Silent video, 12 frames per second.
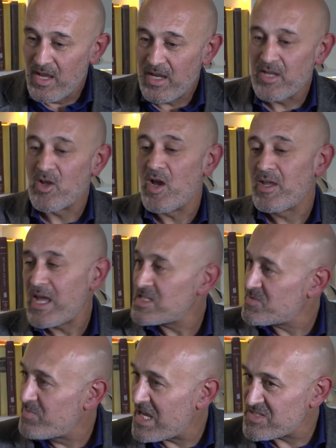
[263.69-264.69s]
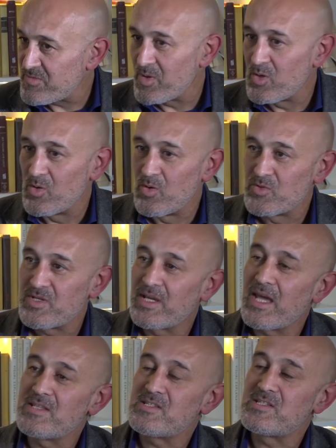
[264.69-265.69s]
against blasphemy laws,
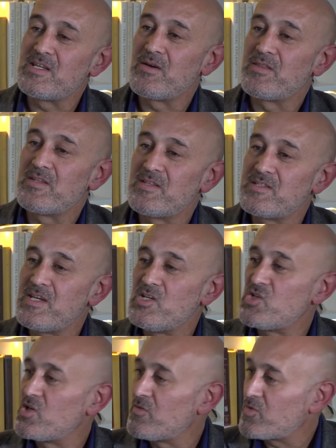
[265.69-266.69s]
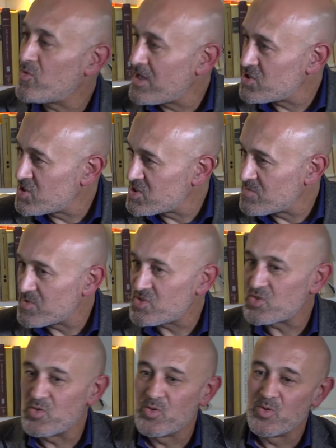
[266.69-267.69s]
against the teaching of creationism at
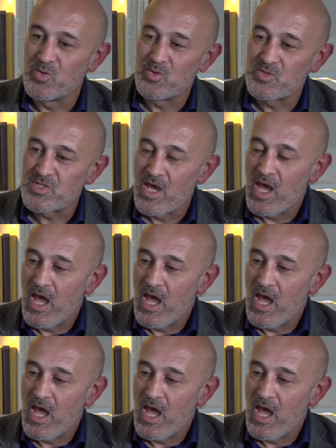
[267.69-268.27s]
schools.